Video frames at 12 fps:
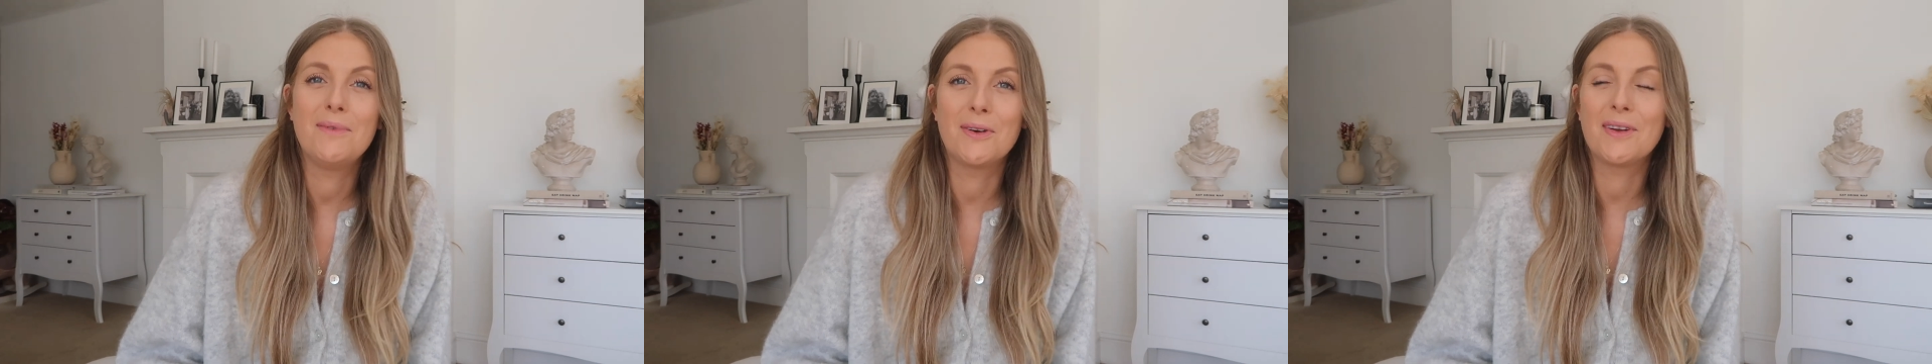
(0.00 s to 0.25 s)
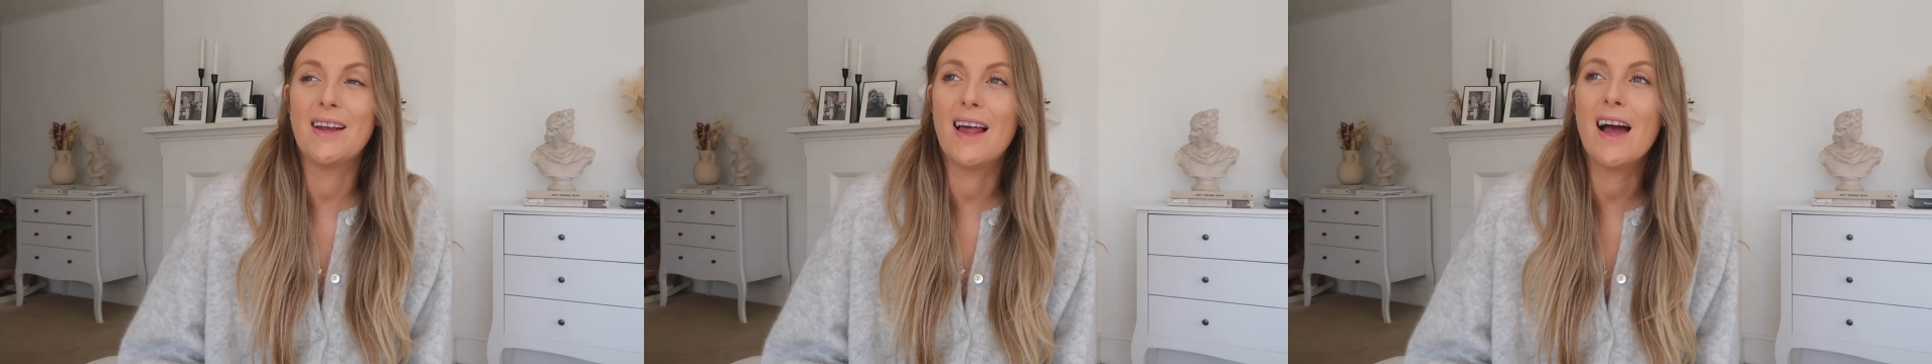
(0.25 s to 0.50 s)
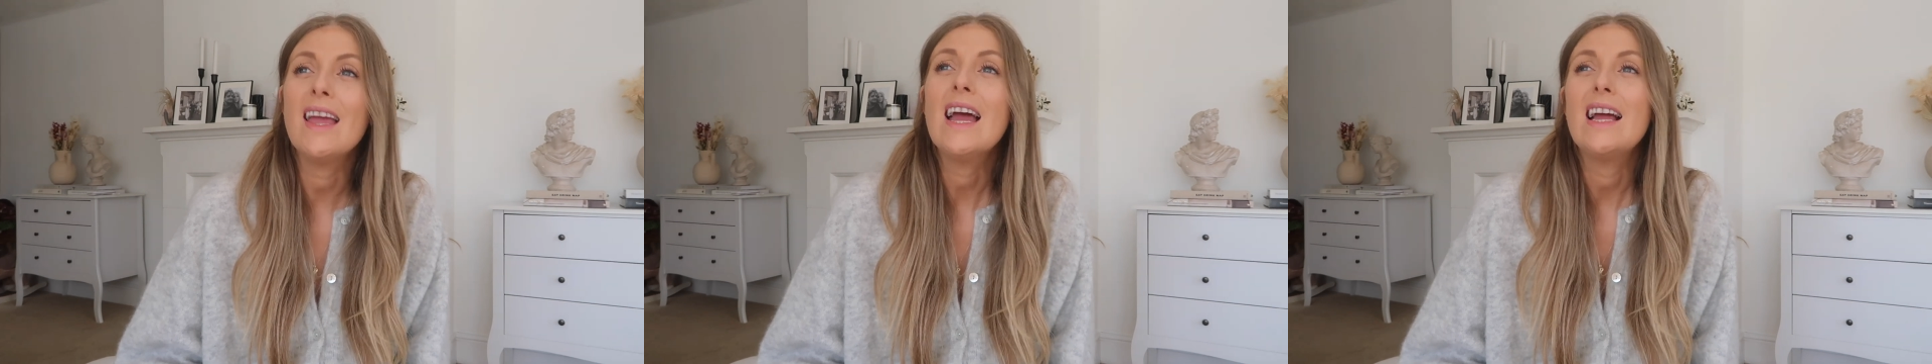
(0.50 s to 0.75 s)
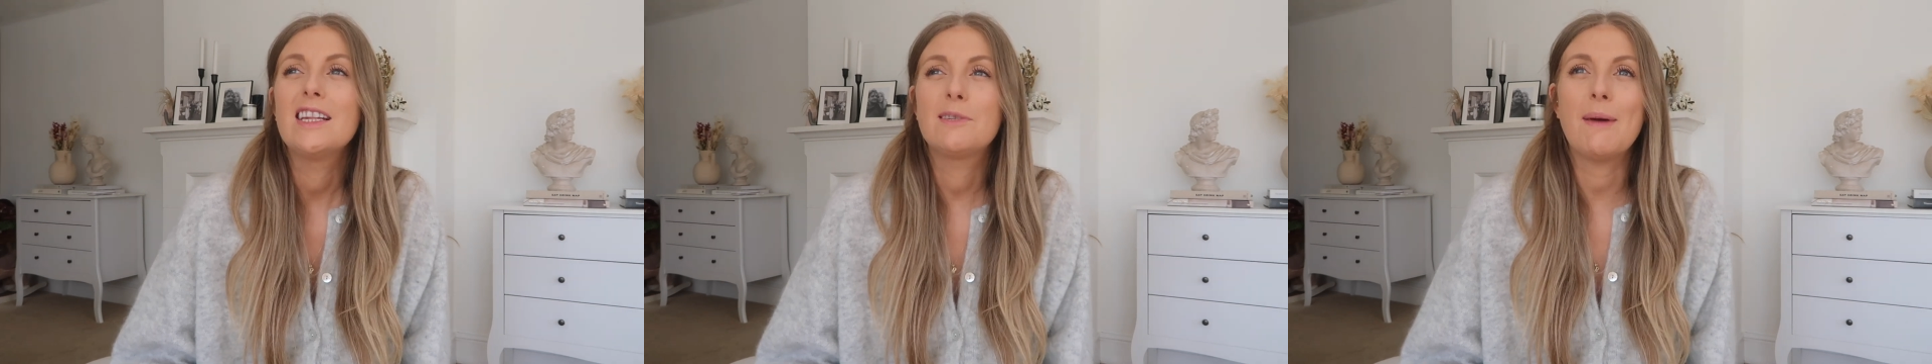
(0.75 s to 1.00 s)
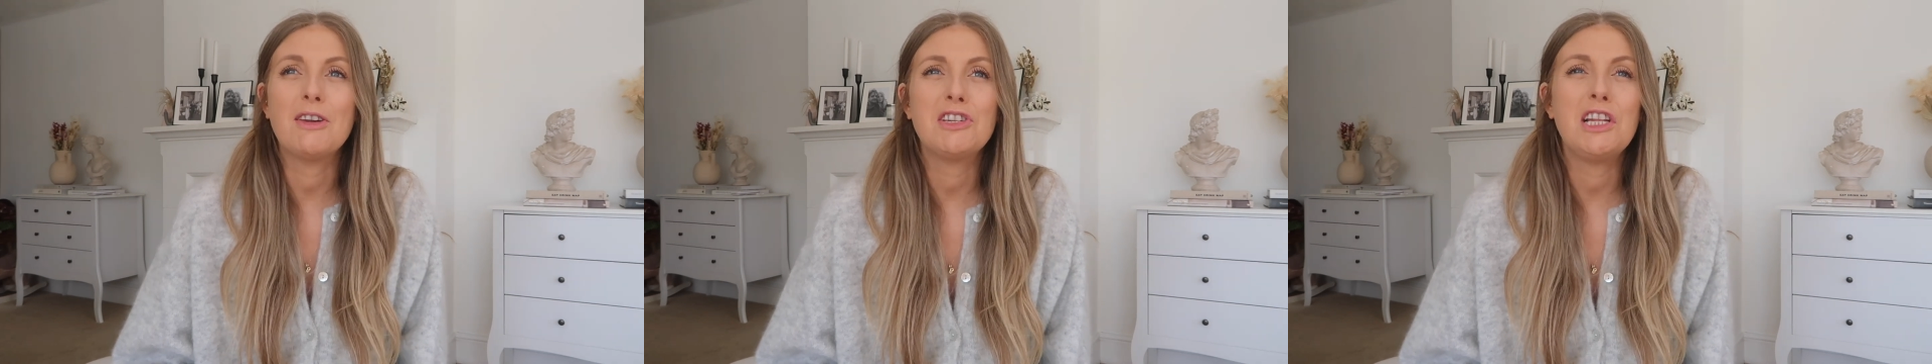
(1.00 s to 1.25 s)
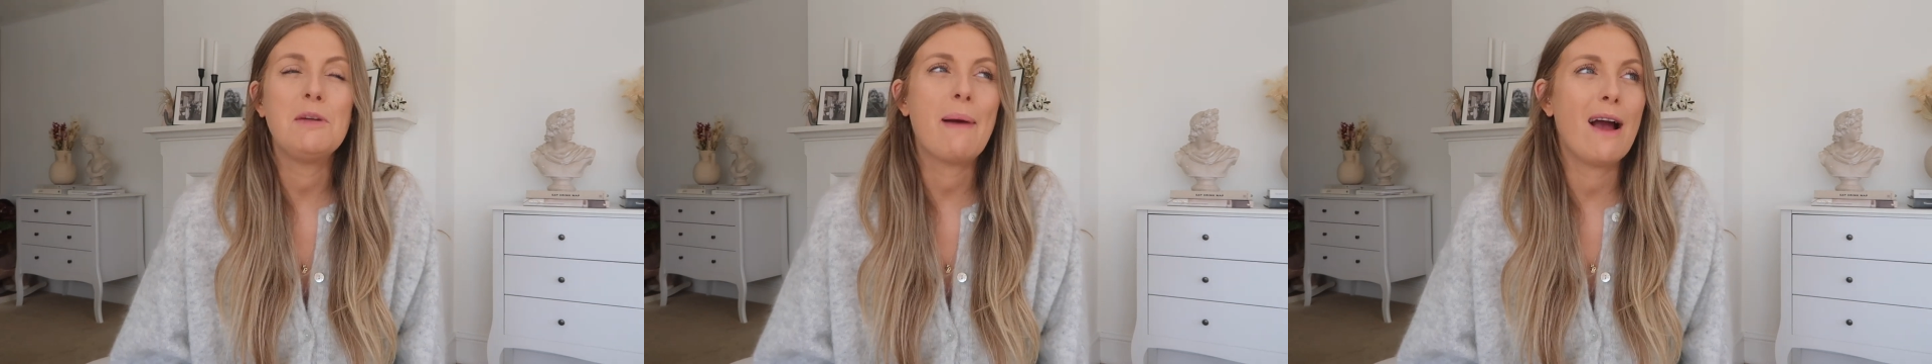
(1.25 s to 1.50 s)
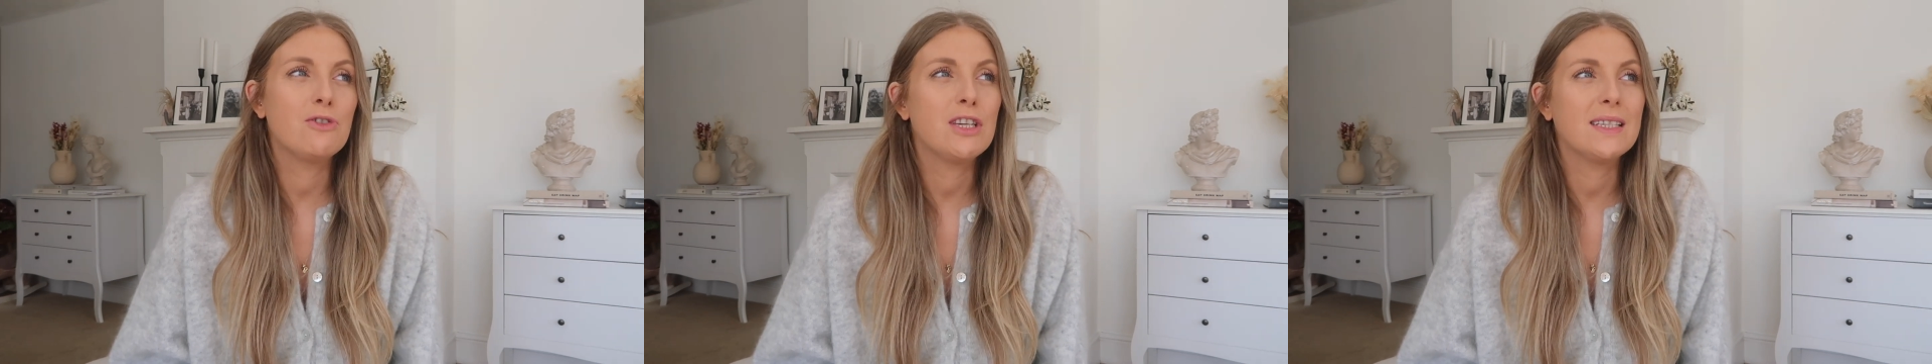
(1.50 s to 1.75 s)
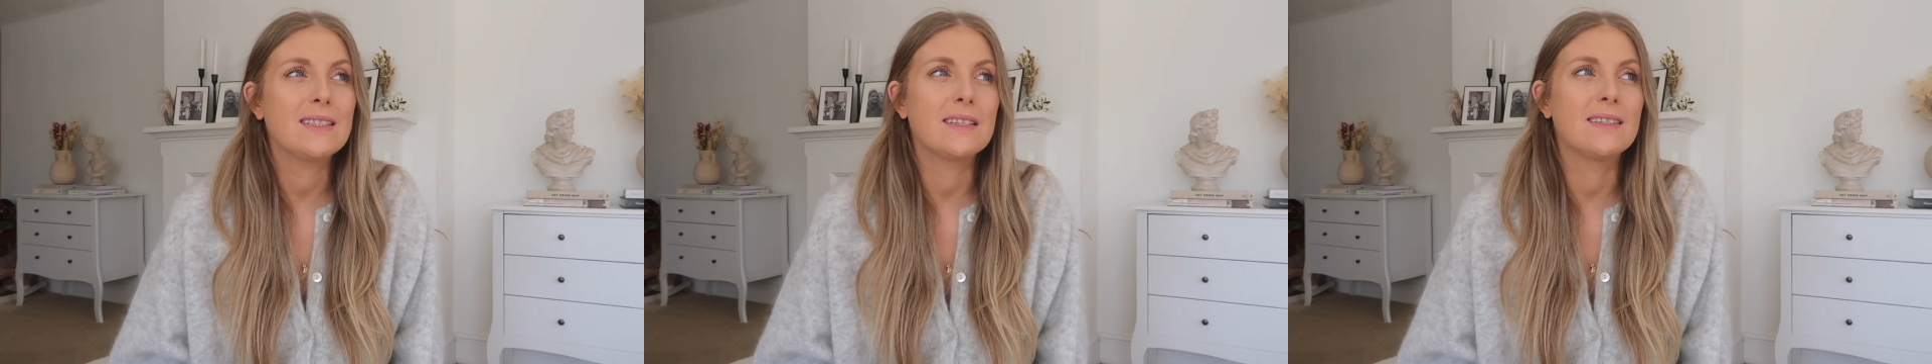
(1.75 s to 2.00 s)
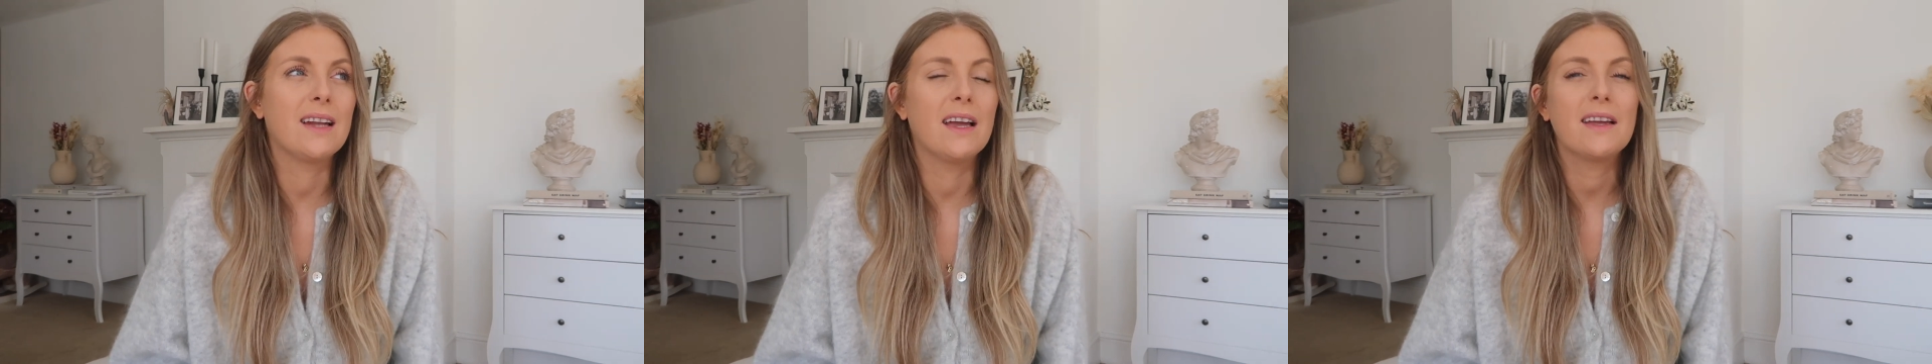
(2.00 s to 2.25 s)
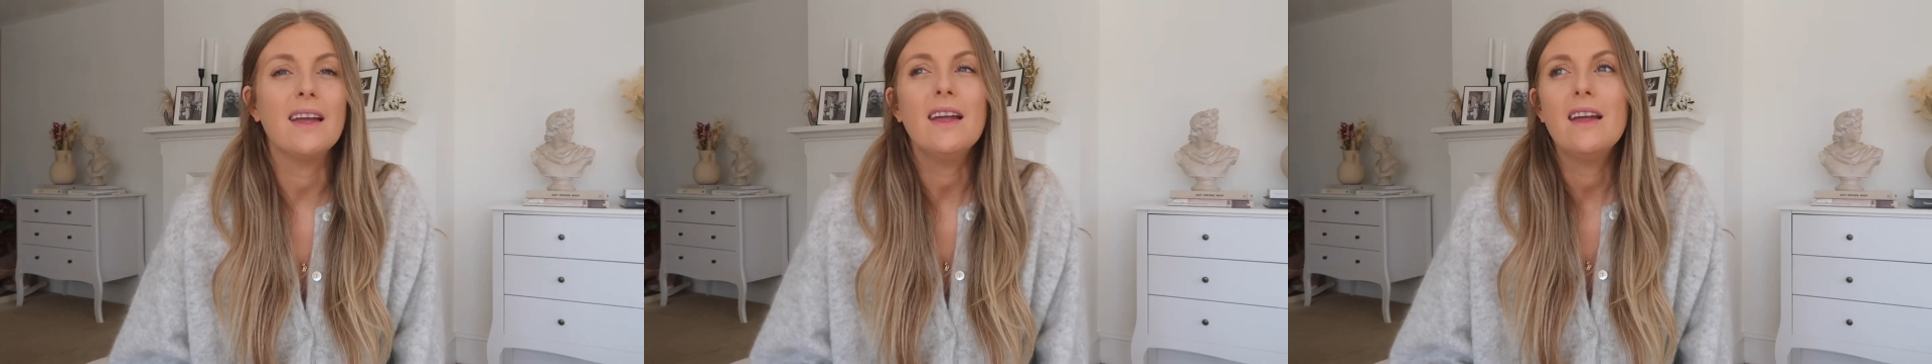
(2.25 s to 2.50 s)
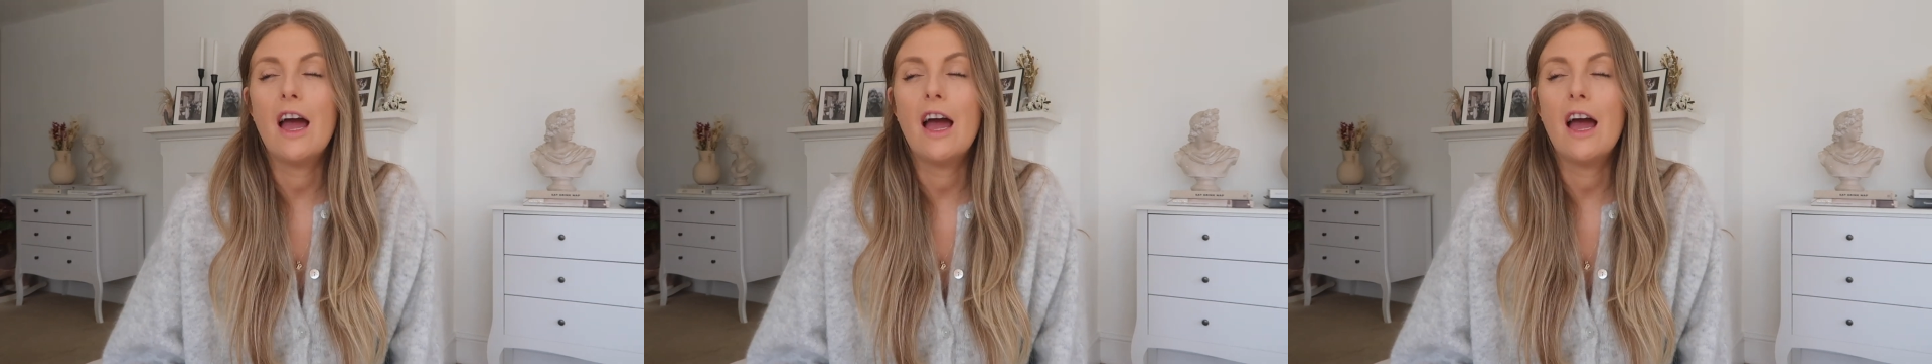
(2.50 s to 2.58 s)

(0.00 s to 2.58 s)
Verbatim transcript: Not gonna lie, especially pouches, because like